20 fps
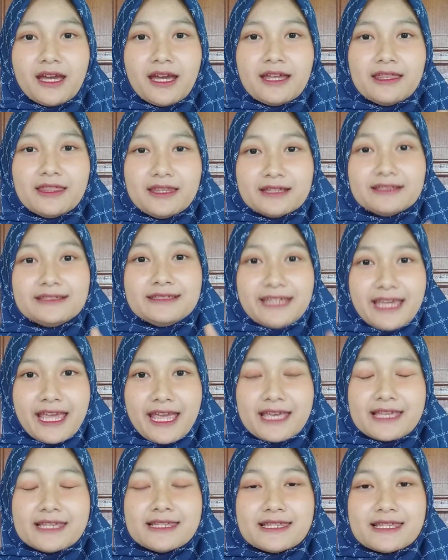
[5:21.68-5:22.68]
this
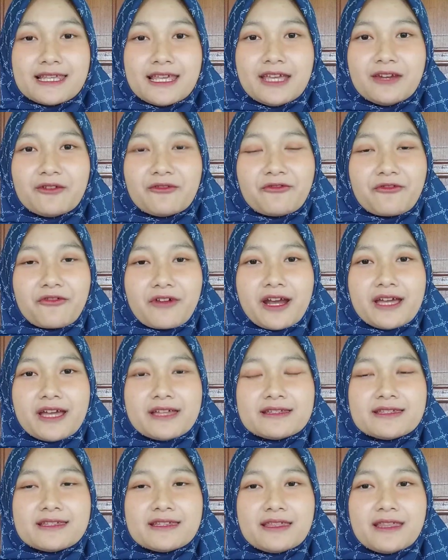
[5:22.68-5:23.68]
case in
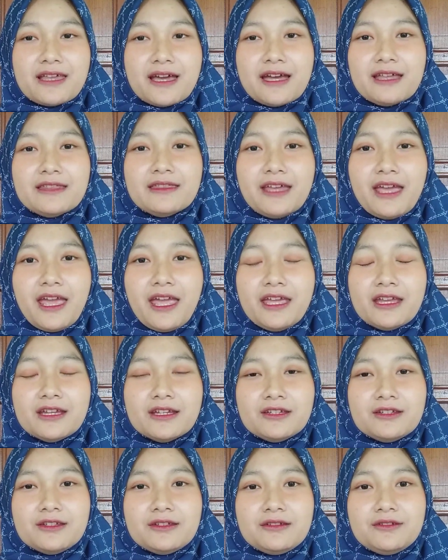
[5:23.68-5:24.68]
France that they
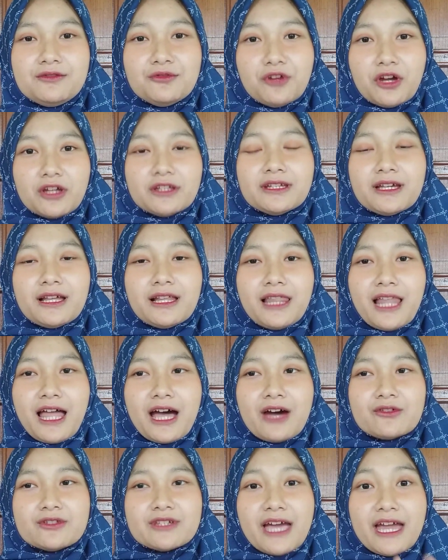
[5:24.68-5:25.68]
do not
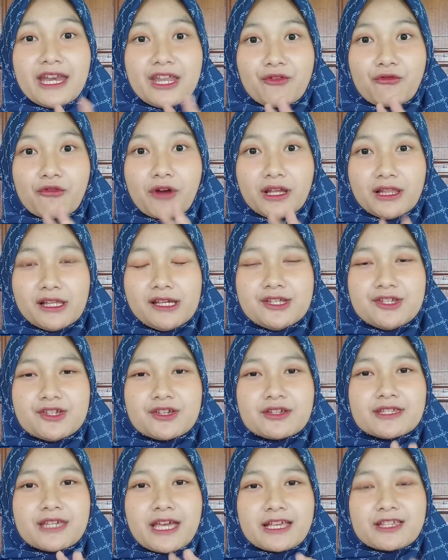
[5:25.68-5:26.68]
allow any
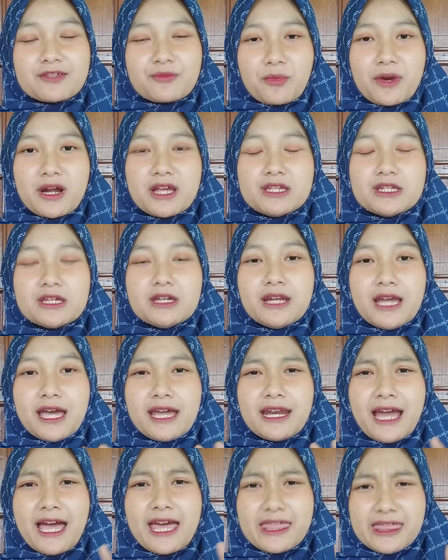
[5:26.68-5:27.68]
religious expression, and
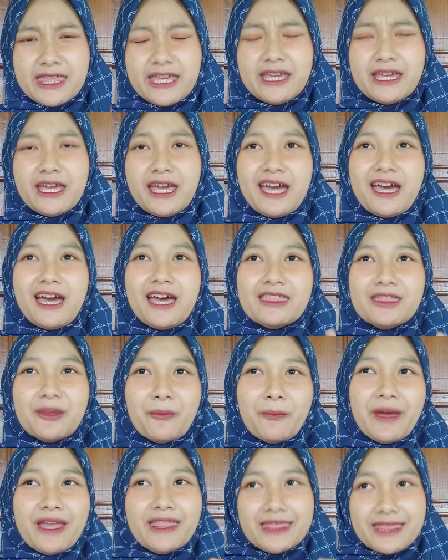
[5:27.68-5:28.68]
I think the
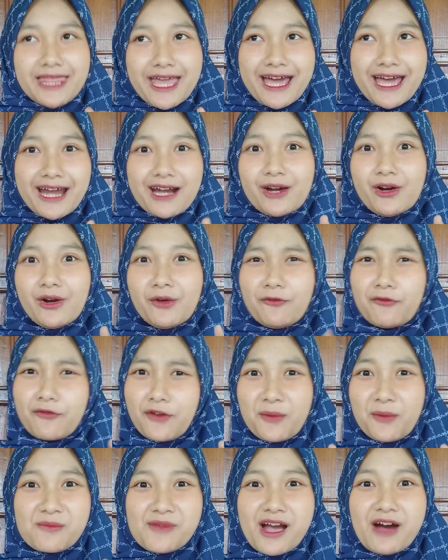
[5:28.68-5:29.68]
man there
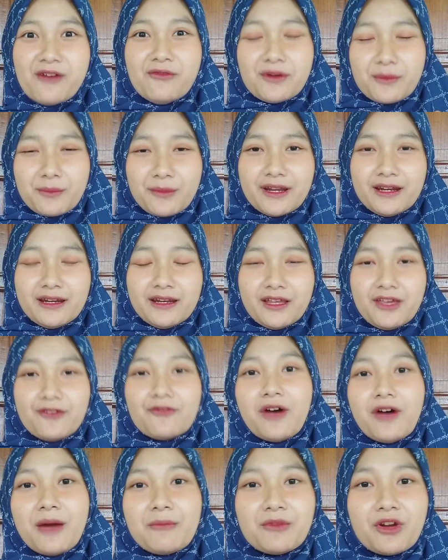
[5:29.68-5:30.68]
from government, if
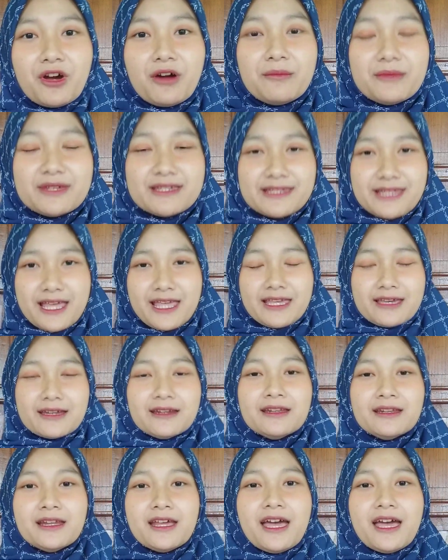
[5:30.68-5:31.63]
I'm not mistaken,